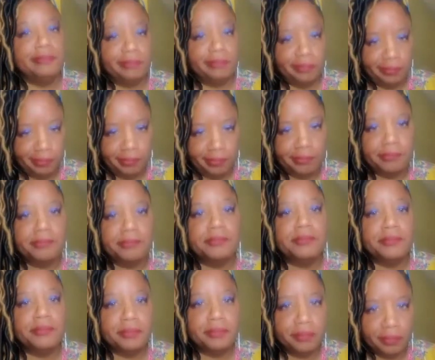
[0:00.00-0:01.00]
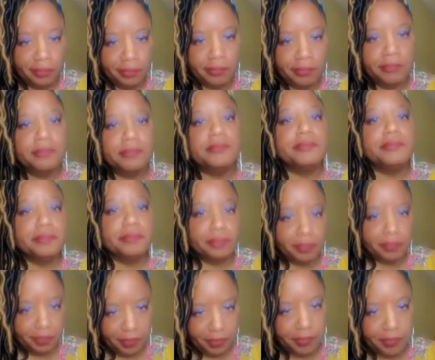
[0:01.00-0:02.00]
We only work with them for 6
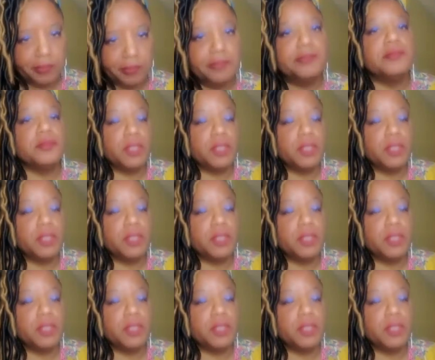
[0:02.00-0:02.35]
months. And